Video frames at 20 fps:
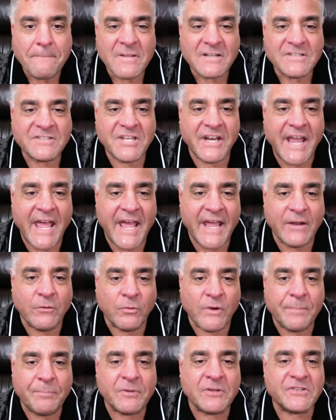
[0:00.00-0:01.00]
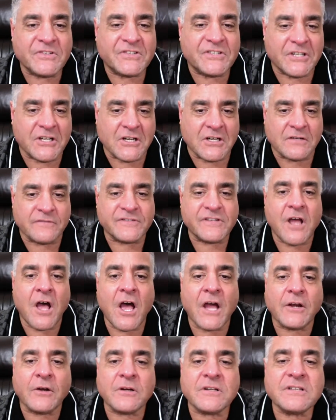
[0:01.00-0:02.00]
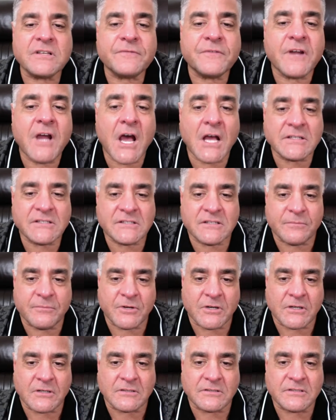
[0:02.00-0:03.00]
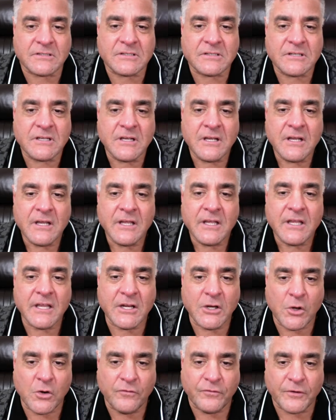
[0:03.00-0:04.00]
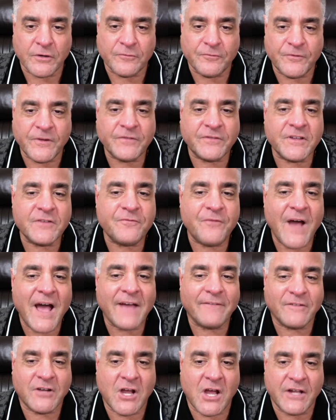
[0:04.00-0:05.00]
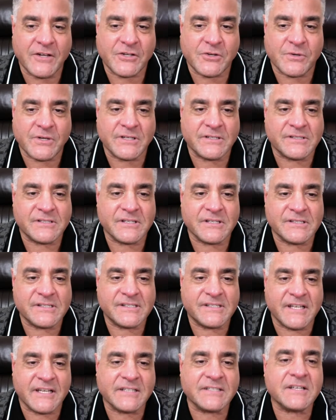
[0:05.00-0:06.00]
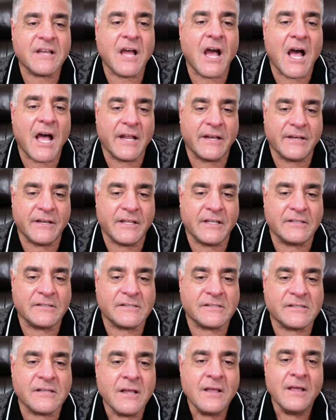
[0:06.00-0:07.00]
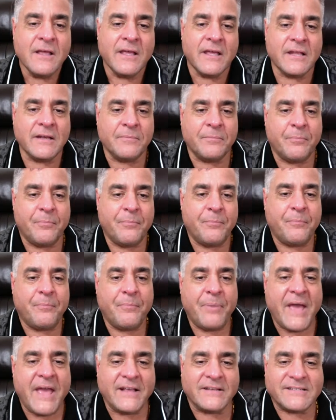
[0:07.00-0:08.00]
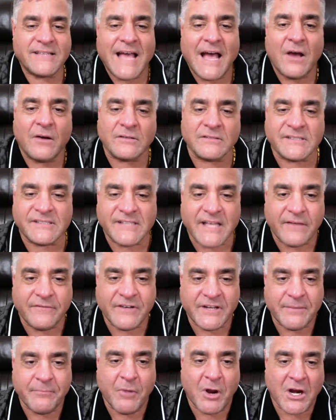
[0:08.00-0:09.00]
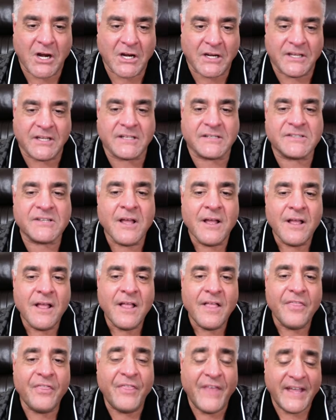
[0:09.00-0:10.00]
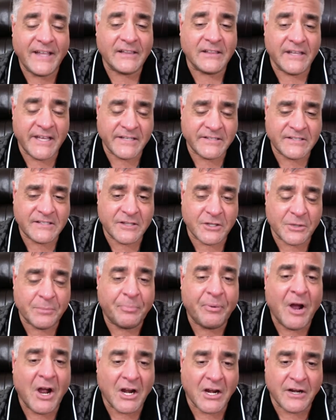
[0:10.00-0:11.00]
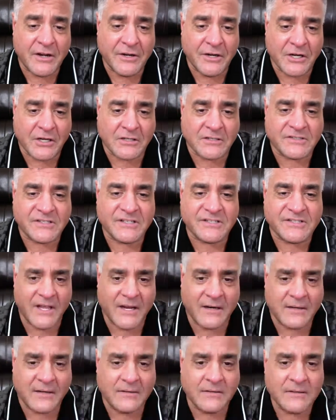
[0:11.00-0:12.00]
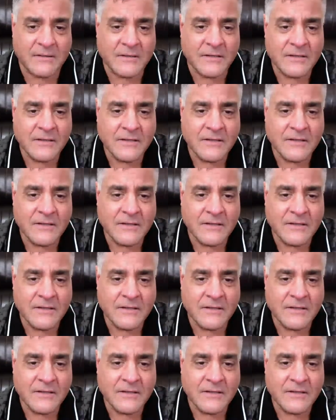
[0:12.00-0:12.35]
today Ripple serves hundreds of customers in over 55 countries, six continents, and pays out in 70 markets. They list their partners right there.